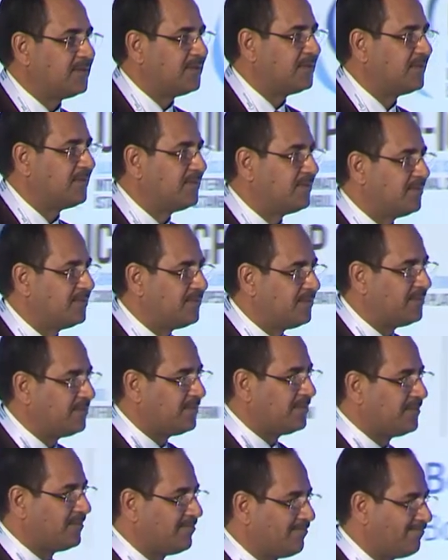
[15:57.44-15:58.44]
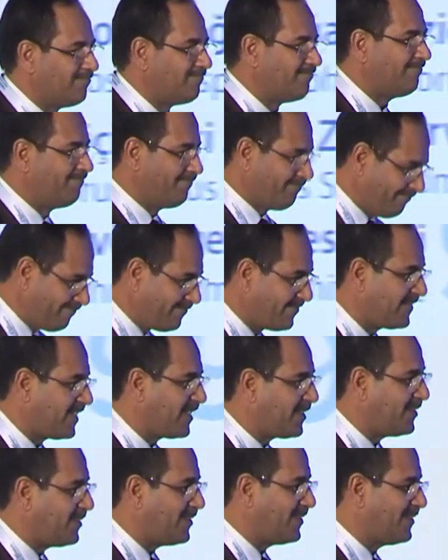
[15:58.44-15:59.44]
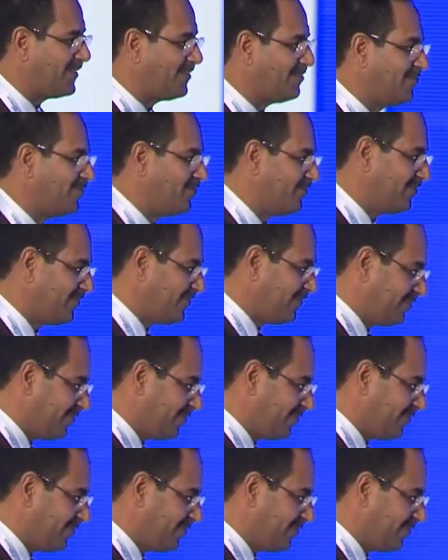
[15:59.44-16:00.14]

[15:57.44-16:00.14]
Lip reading: Thank you, Mr. Saidi, for this